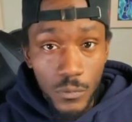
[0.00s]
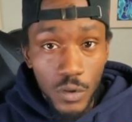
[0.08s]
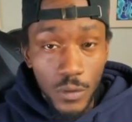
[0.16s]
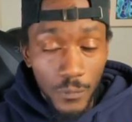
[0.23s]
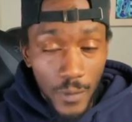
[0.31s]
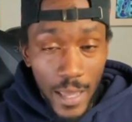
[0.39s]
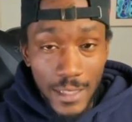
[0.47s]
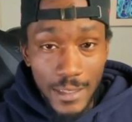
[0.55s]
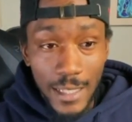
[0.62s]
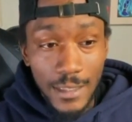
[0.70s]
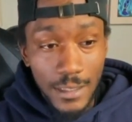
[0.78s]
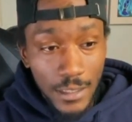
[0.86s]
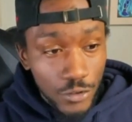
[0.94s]
the fact
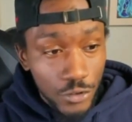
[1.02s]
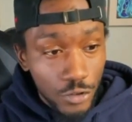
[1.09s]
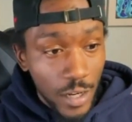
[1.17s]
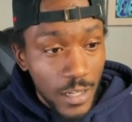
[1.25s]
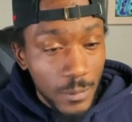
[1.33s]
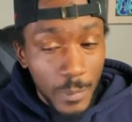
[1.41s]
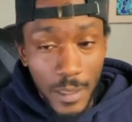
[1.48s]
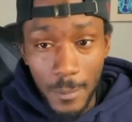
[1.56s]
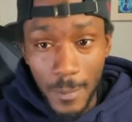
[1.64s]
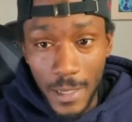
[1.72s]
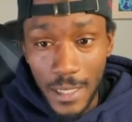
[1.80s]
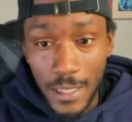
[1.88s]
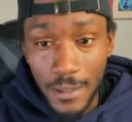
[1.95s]
that this trade is being
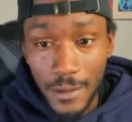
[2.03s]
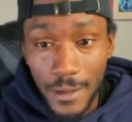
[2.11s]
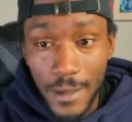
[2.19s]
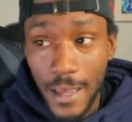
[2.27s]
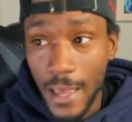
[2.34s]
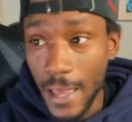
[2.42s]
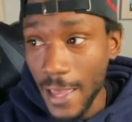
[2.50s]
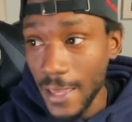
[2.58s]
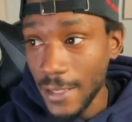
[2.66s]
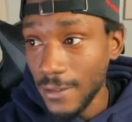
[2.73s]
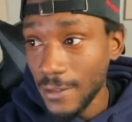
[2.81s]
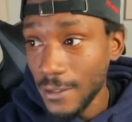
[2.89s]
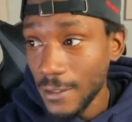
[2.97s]
made
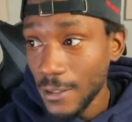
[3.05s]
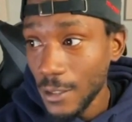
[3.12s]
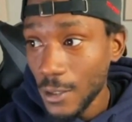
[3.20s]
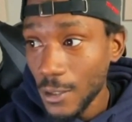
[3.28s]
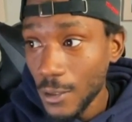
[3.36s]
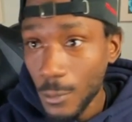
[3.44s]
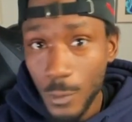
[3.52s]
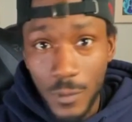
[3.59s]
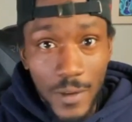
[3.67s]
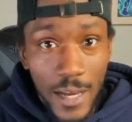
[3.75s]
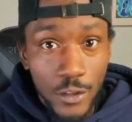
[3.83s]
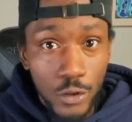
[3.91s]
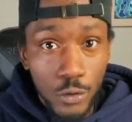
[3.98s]
and we've
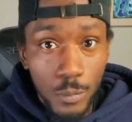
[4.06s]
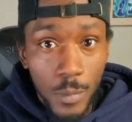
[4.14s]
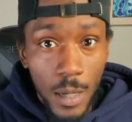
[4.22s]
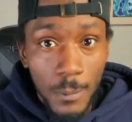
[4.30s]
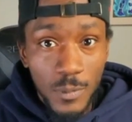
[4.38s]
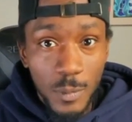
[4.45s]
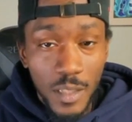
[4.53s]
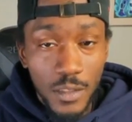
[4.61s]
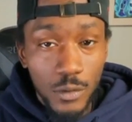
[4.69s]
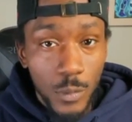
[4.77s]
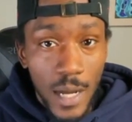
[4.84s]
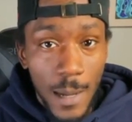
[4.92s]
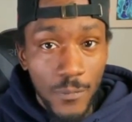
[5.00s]
got two bums being
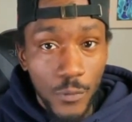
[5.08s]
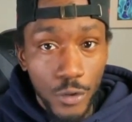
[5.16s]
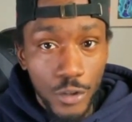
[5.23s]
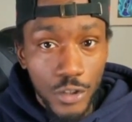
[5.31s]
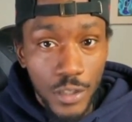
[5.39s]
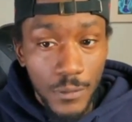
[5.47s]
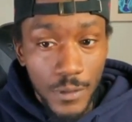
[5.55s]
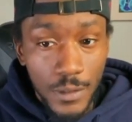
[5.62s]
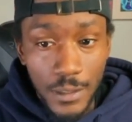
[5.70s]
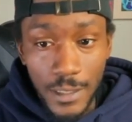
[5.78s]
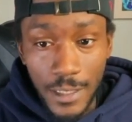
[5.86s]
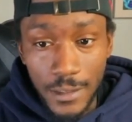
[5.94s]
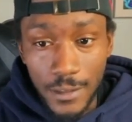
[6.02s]
swapped for each
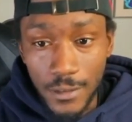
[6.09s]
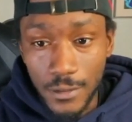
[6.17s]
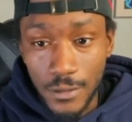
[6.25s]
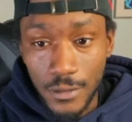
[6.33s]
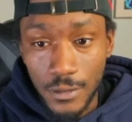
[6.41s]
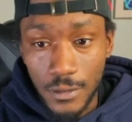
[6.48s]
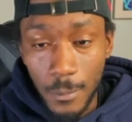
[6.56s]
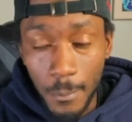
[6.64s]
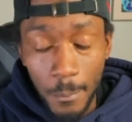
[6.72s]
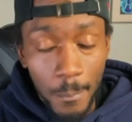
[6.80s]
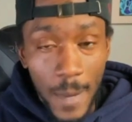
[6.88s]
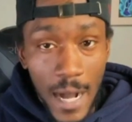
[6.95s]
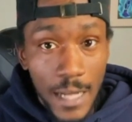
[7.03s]
other is
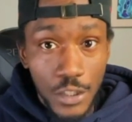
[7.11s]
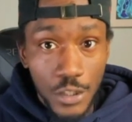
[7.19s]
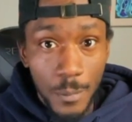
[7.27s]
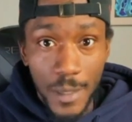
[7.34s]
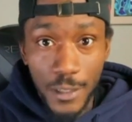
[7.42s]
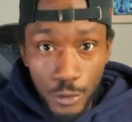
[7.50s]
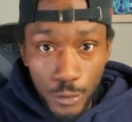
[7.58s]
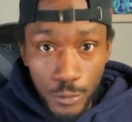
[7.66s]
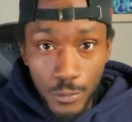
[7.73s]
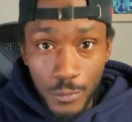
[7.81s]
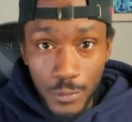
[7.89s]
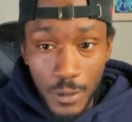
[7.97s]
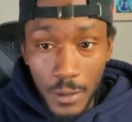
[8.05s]
monumental,
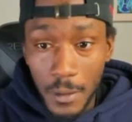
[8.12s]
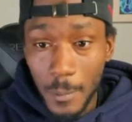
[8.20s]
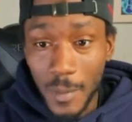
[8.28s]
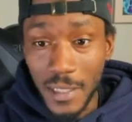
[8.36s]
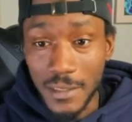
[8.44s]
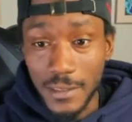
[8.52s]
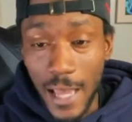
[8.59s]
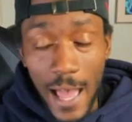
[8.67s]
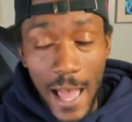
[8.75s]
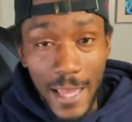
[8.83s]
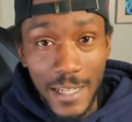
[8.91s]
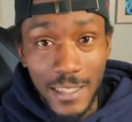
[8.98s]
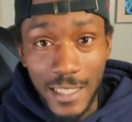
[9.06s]
because
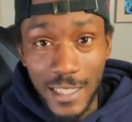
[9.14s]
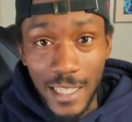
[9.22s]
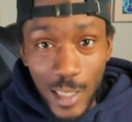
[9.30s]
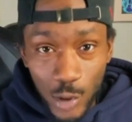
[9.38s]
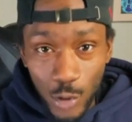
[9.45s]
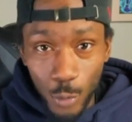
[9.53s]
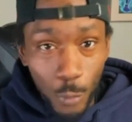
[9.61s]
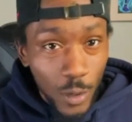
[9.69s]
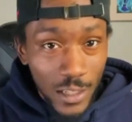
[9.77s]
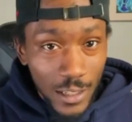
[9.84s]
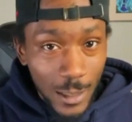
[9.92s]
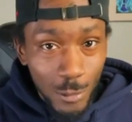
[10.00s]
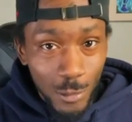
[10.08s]
I didn't think either
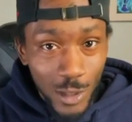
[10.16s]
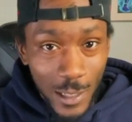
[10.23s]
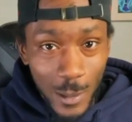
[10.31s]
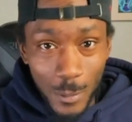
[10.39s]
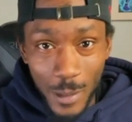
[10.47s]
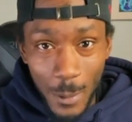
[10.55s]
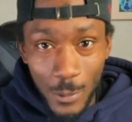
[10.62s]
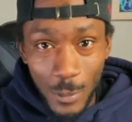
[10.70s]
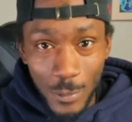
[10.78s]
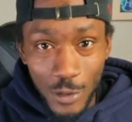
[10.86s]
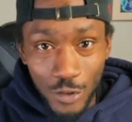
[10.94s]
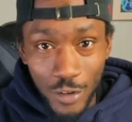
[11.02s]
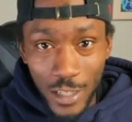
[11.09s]
one of them were going to be able to
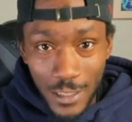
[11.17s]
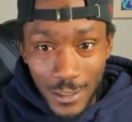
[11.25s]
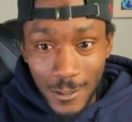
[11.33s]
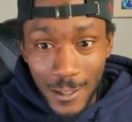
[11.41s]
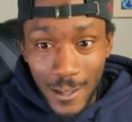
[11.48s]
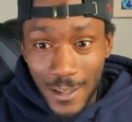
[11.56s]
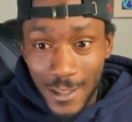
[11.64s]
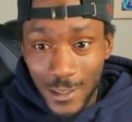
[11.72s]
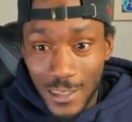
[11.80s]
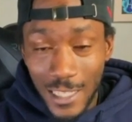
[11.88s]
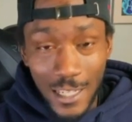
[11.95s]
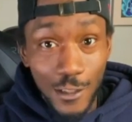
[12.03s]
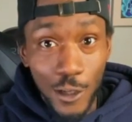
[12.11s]
be traded,
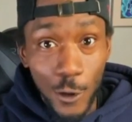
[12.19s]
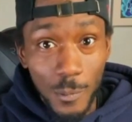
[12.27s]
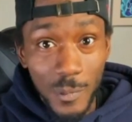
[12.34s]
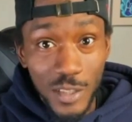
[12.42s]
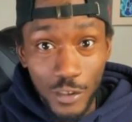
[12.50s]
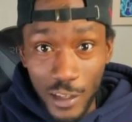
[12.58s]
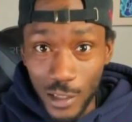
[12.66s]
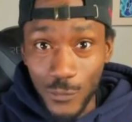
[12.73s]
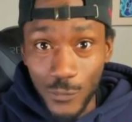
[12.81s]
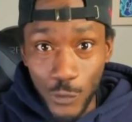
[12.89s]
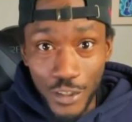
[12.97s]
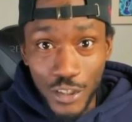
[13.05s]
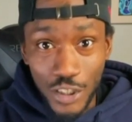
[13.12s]
let alone be traded
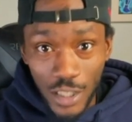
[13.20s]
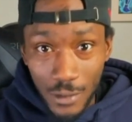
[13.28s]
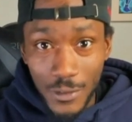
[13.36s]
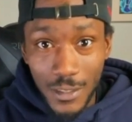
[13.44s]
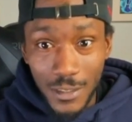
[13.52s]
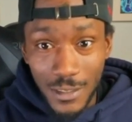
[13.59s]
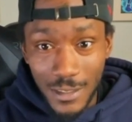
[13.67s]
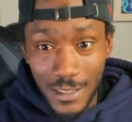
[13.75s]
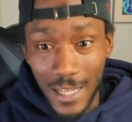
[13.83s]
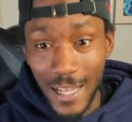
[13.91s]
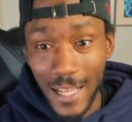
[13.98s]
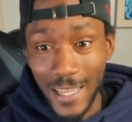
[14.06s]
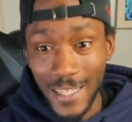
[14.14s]
for each other.
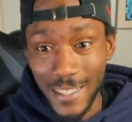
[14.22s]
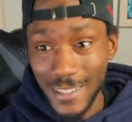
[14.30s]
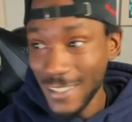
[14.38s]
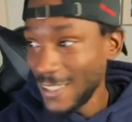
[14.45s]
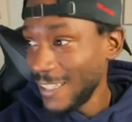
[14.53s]
Like,